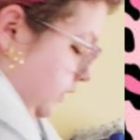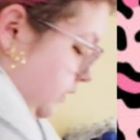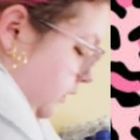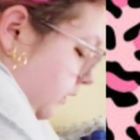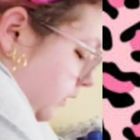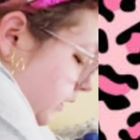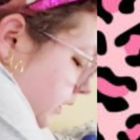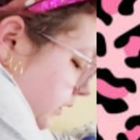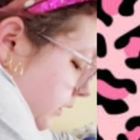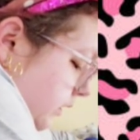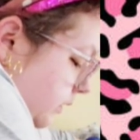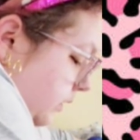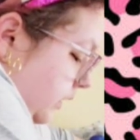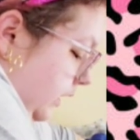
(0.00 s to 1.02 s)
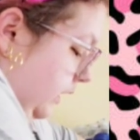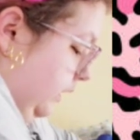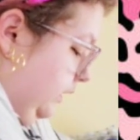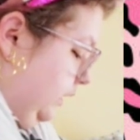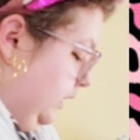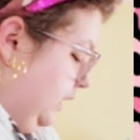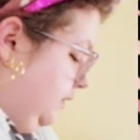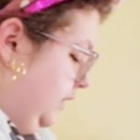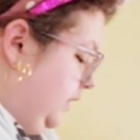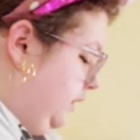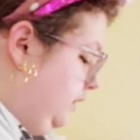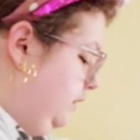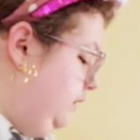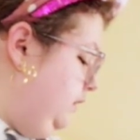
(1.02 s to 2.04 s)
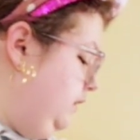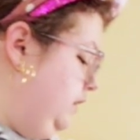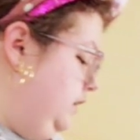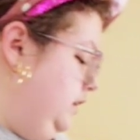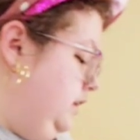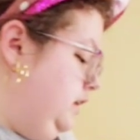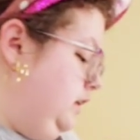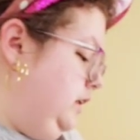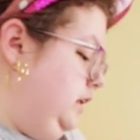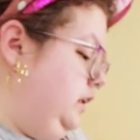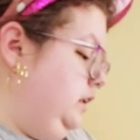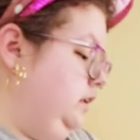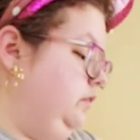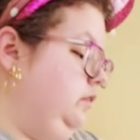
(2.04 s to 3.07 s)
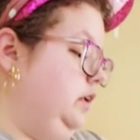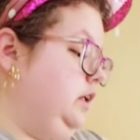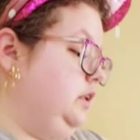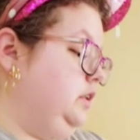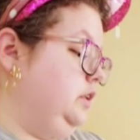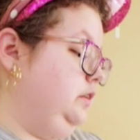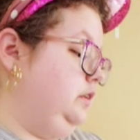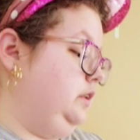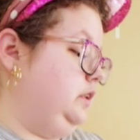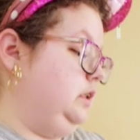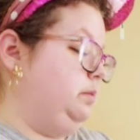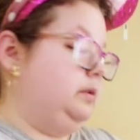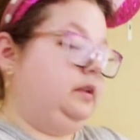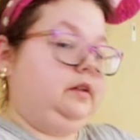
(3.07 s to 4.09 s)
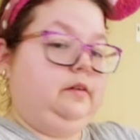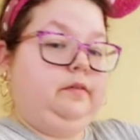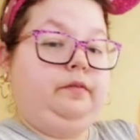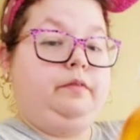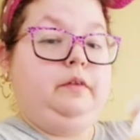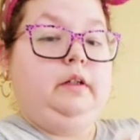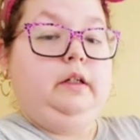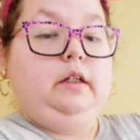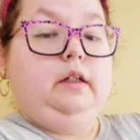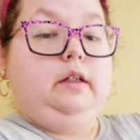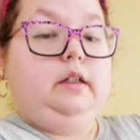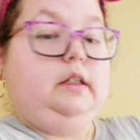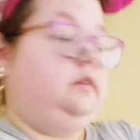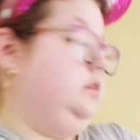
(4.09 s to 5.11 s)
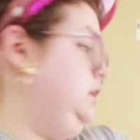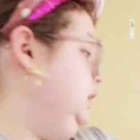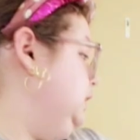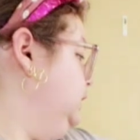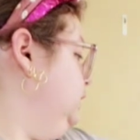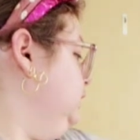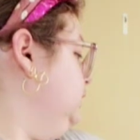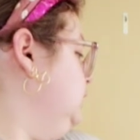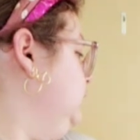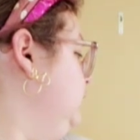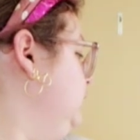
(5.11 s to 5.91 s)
Hold on. Ugh, heavy. Alright, we got two of this up, so that's what that is.